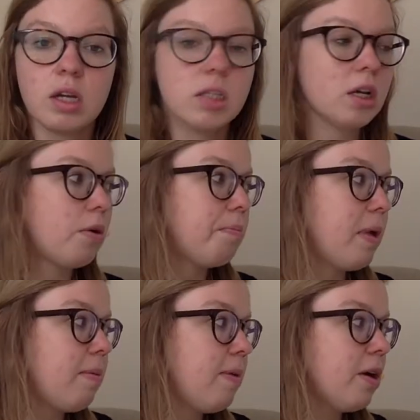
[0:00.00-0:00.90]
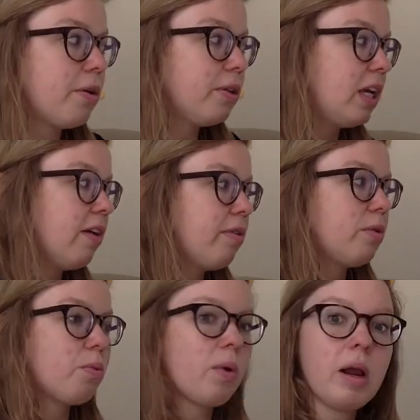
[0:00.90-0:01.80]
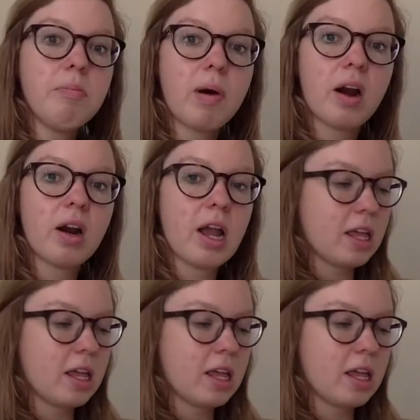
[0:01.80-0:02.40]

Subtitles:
So maybe you're only given one part